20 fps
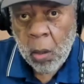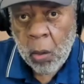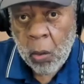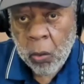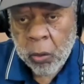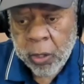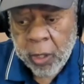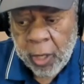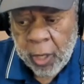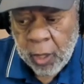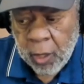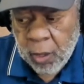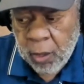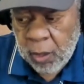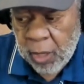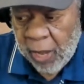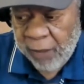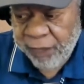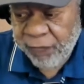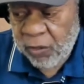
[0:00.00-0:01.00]
Okay,
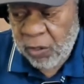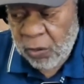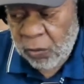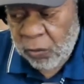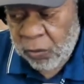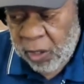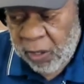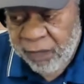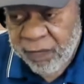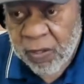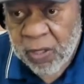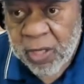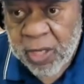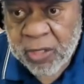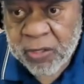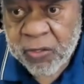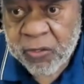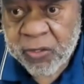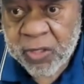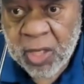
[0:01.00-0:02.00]
good afternoon, evening,
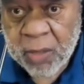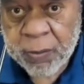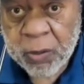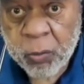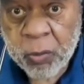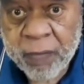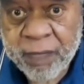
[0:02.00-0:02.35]
ladies and gentlemen.